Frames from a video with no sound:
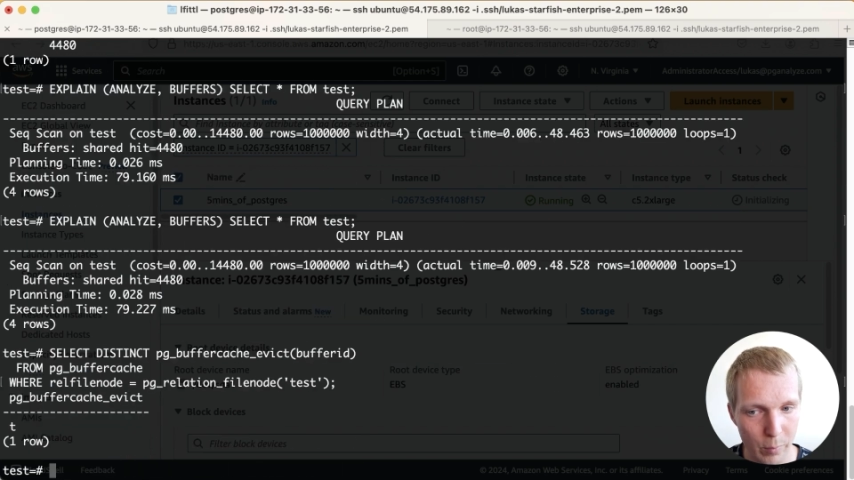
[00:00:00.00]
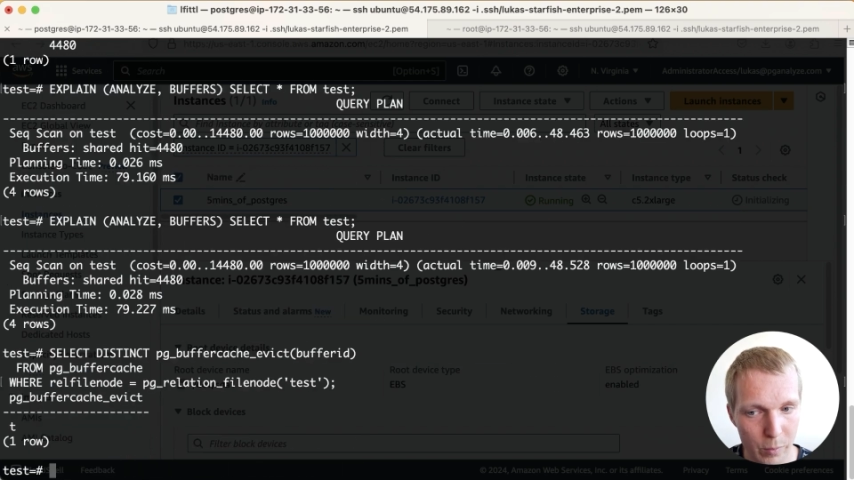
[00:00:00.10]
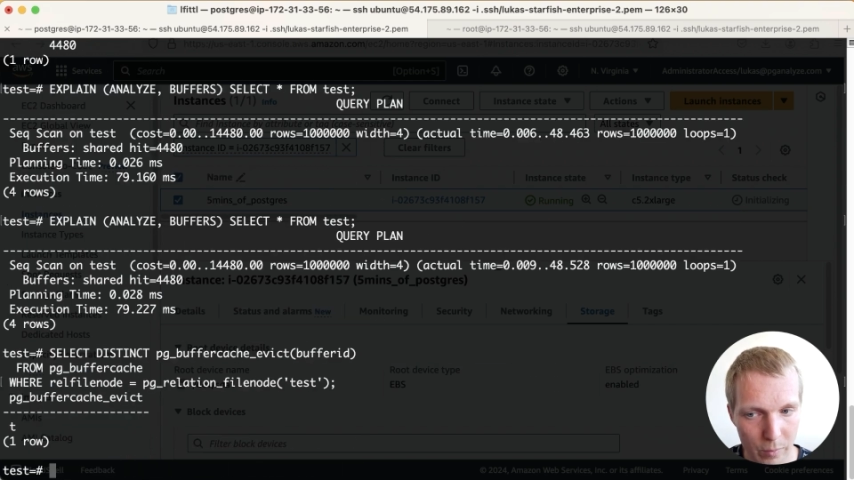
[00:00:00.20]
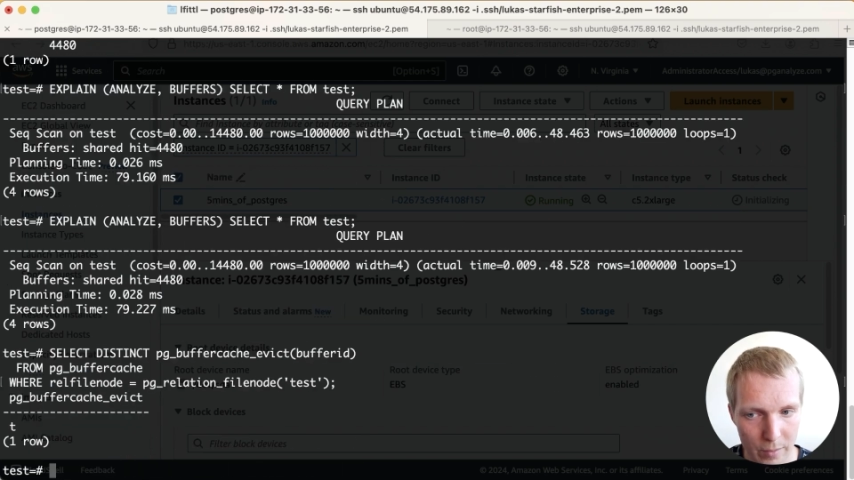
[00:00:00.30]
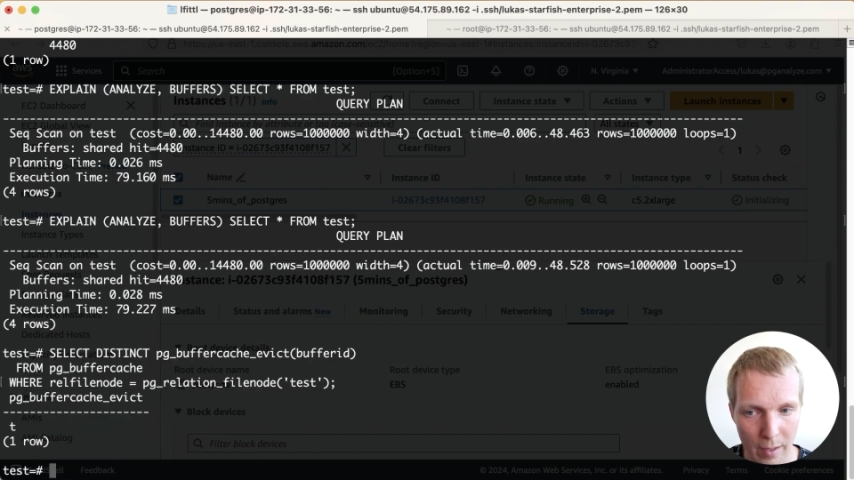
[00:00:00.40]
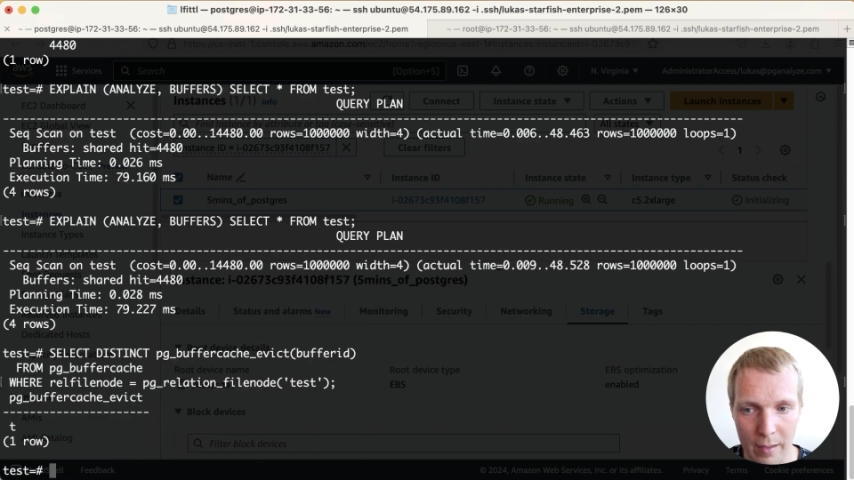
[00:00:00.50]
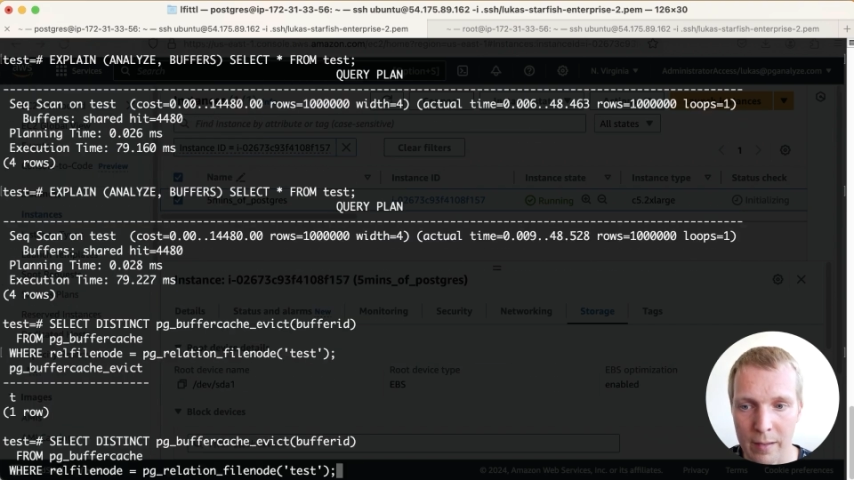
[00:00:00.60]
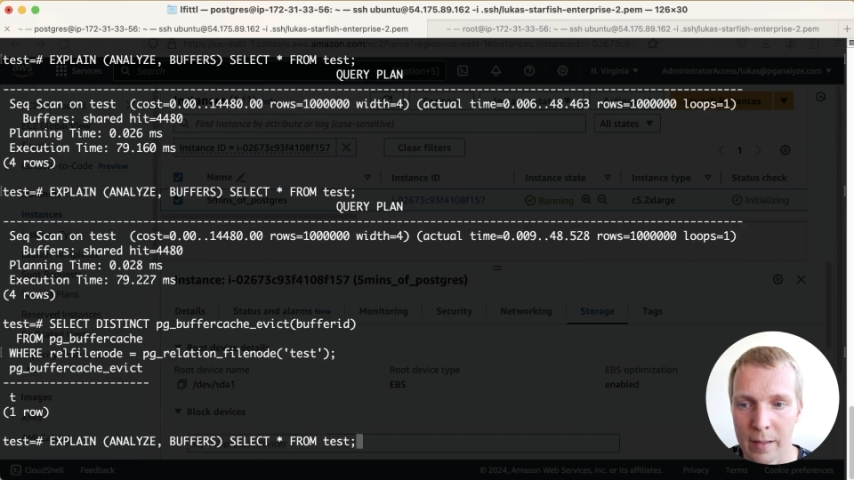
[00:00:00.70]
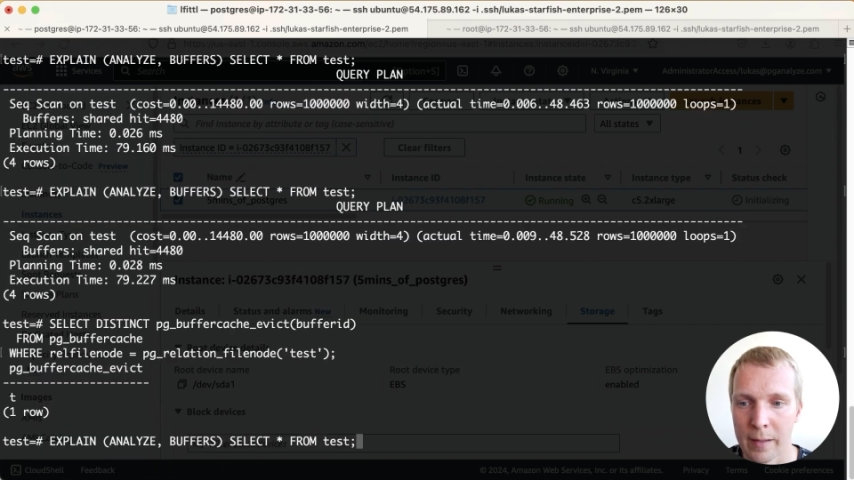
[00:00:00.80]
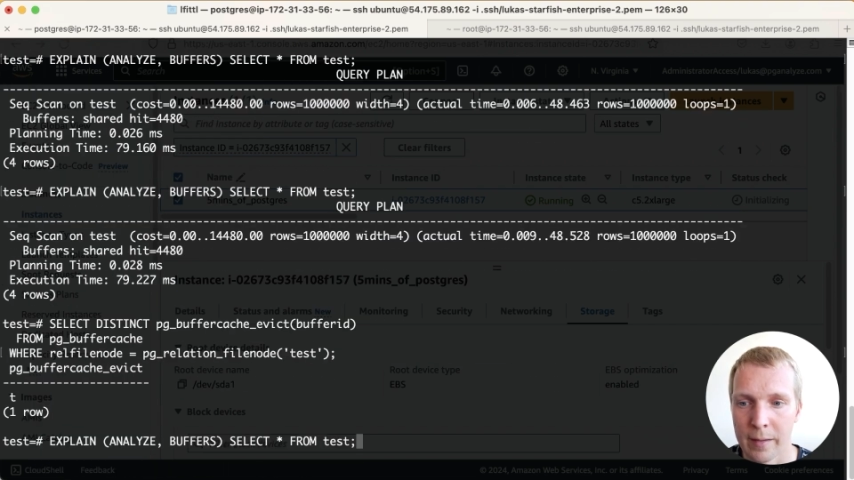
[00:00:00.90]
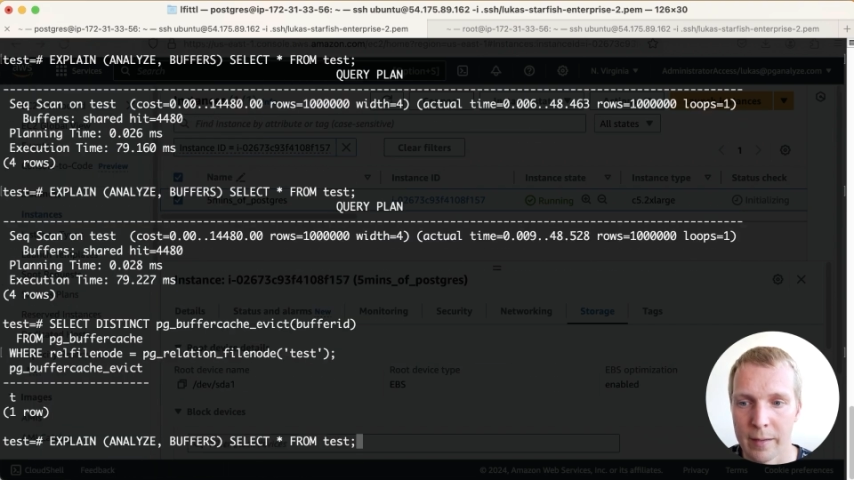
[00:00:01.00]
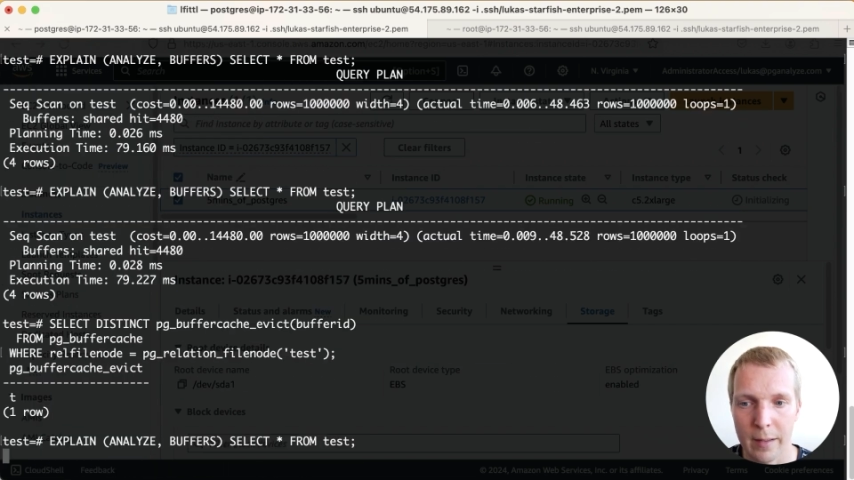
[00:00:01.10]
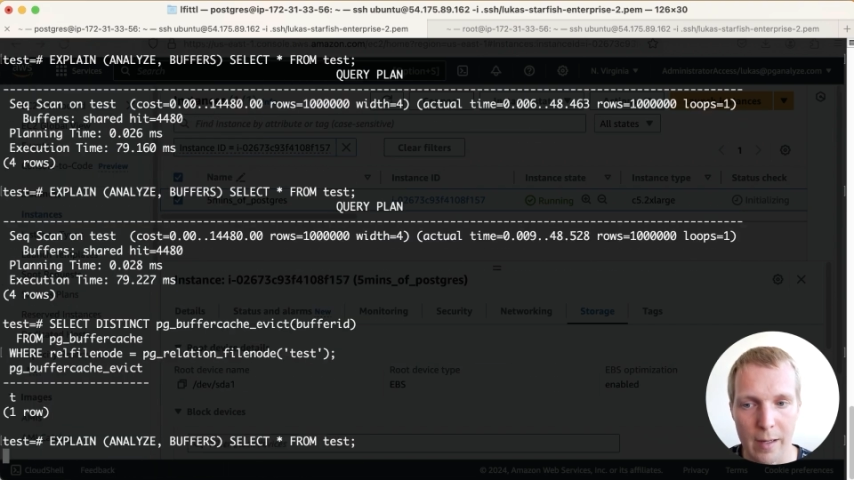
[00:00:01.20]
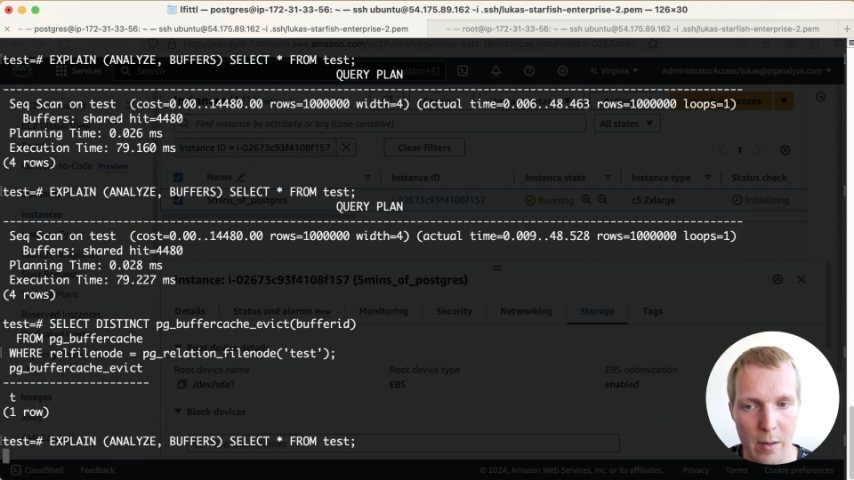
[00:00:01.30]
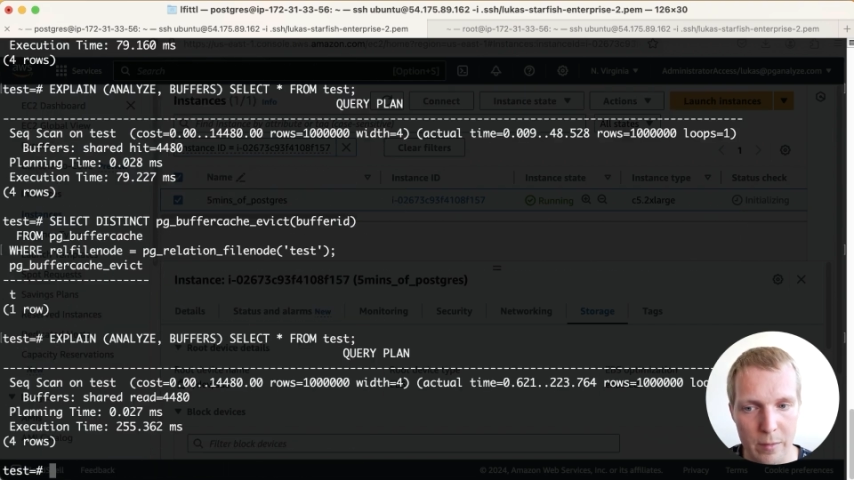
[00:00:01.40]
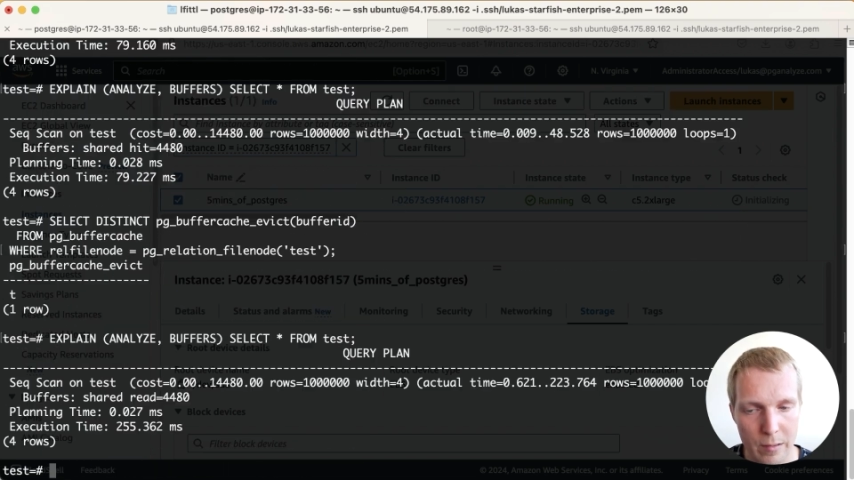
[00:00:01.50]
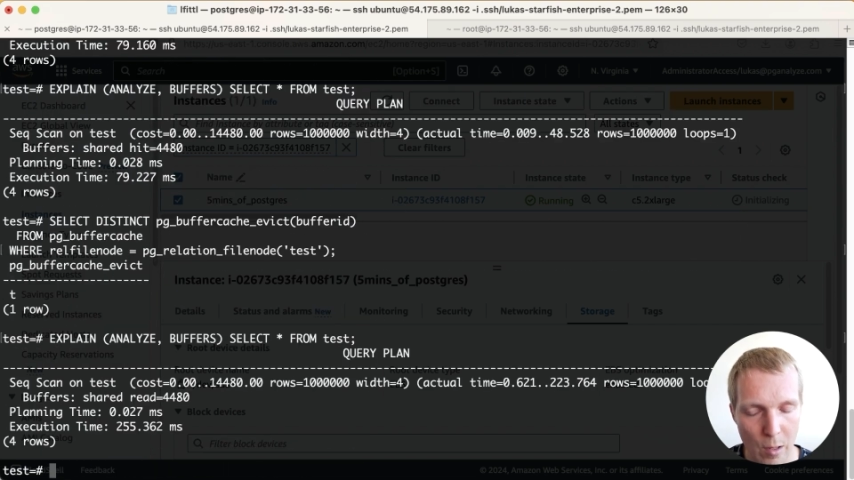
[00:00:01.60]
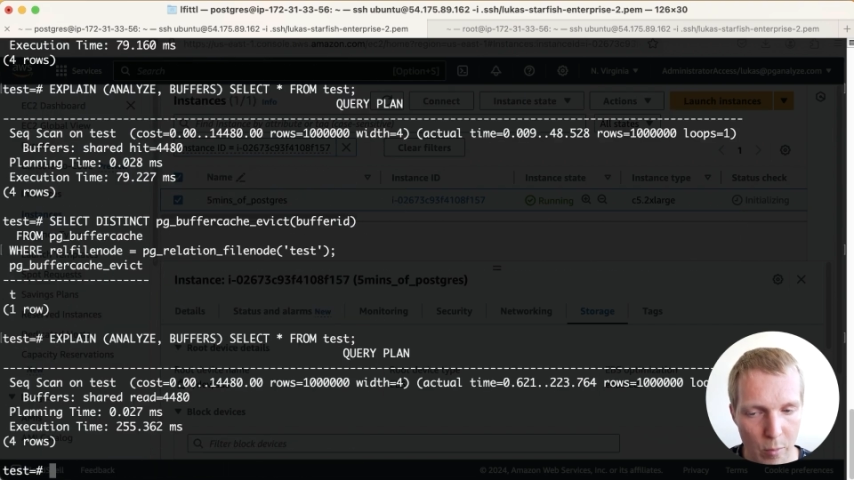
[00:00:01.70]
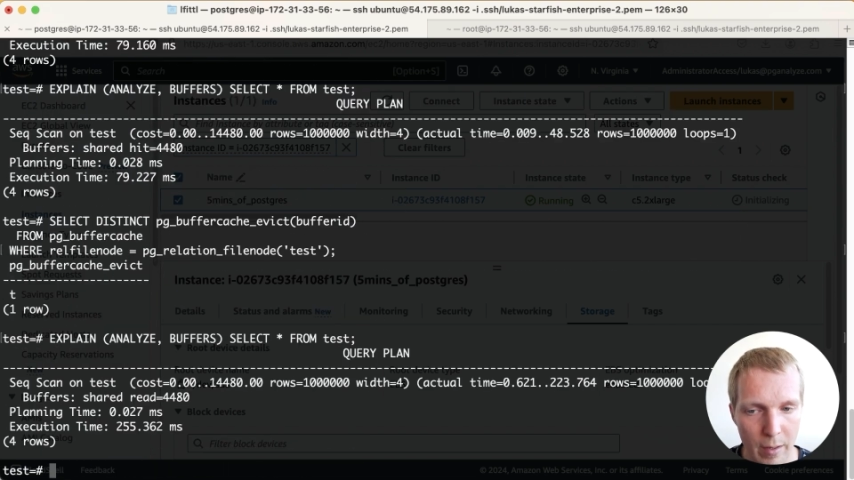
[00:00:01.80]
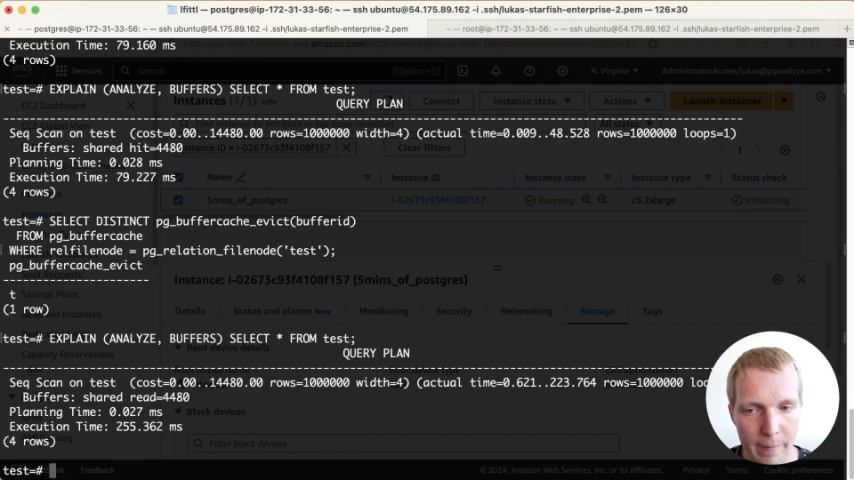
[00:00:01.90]
Postgres side and now it's
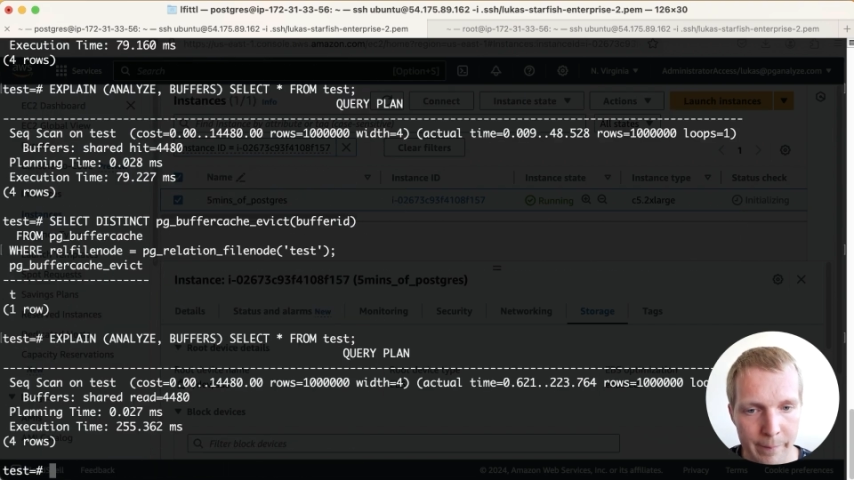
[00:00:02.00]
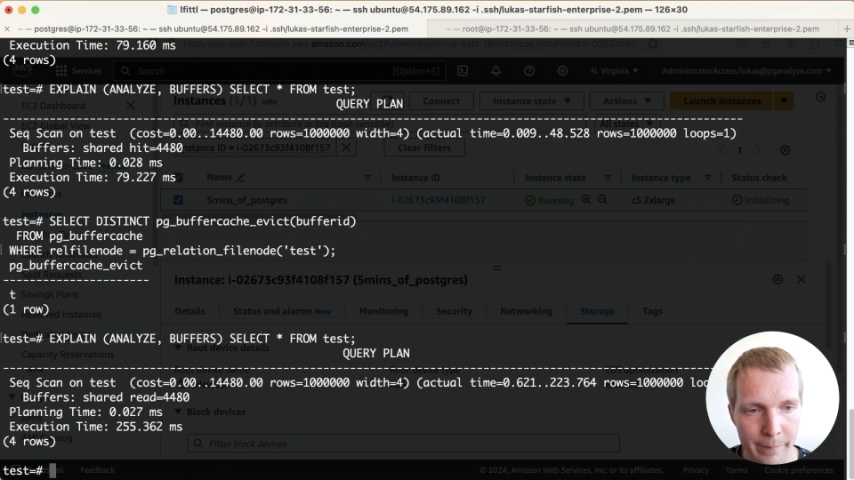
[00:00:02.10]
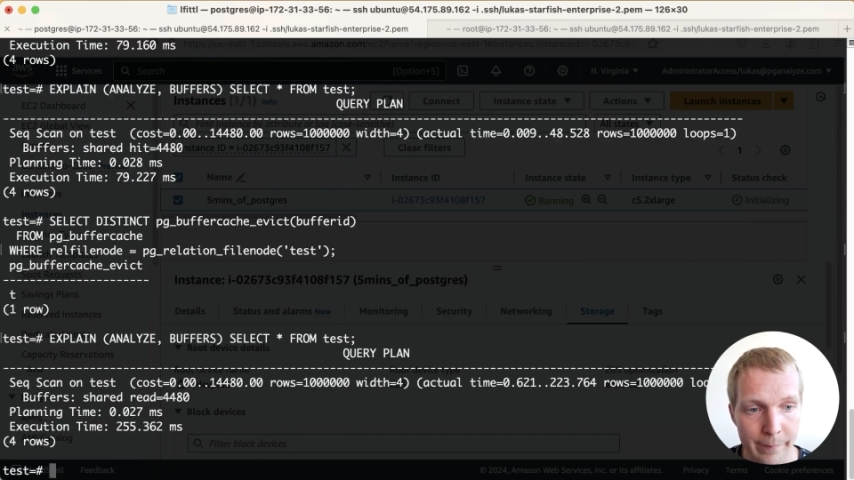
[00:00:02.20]
slow again.